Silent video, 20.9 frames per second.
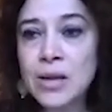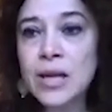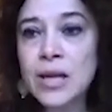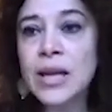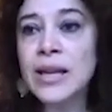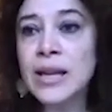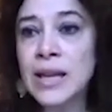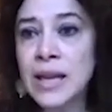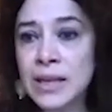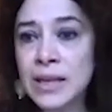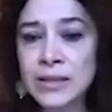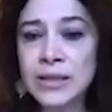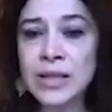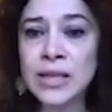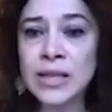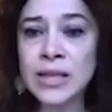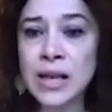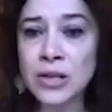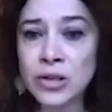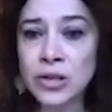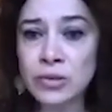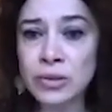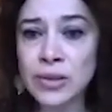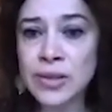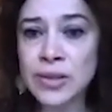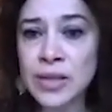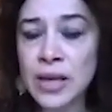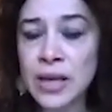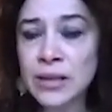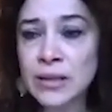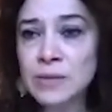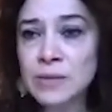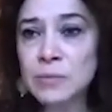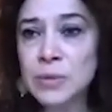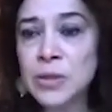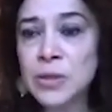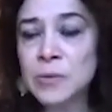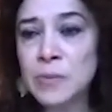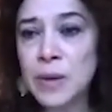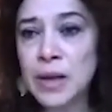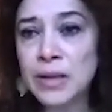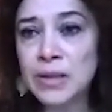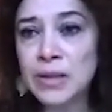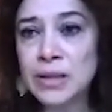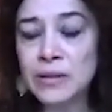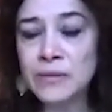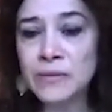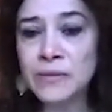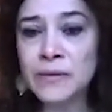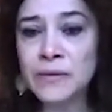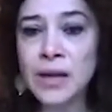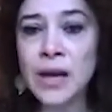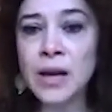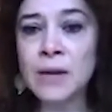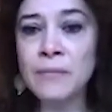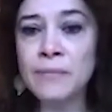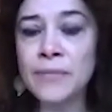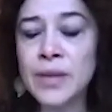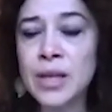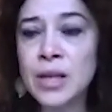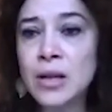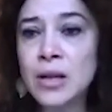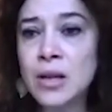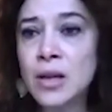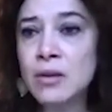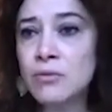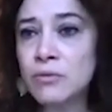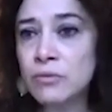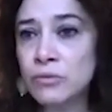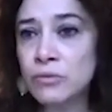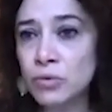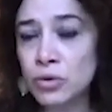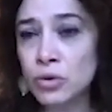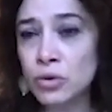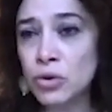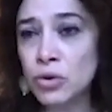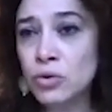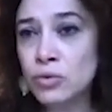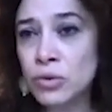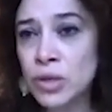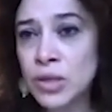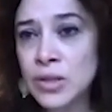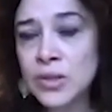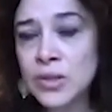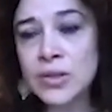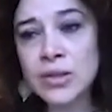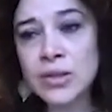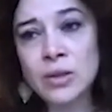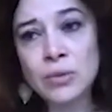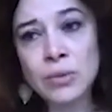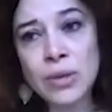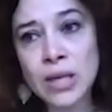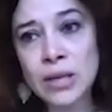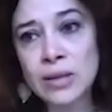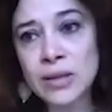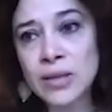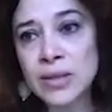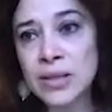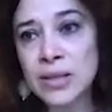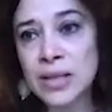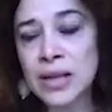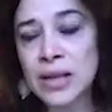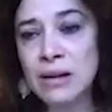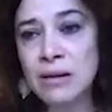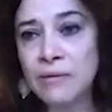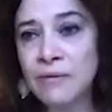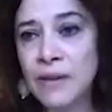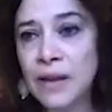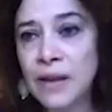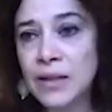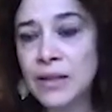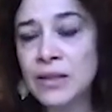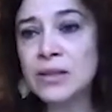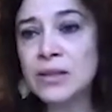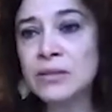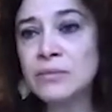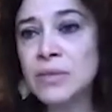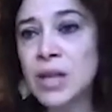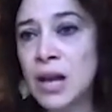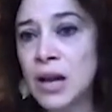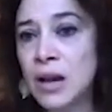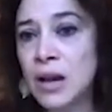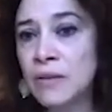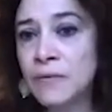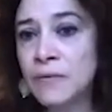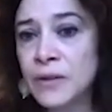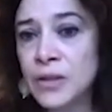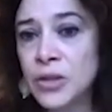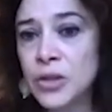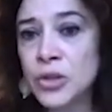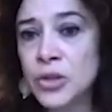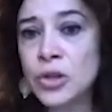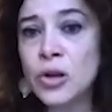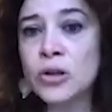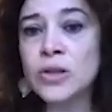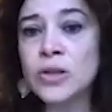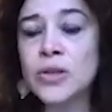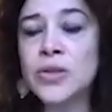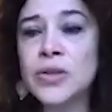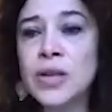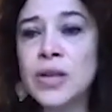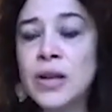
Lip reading: again, the natural science perspective, new risks that we understand are affecting fish stocks,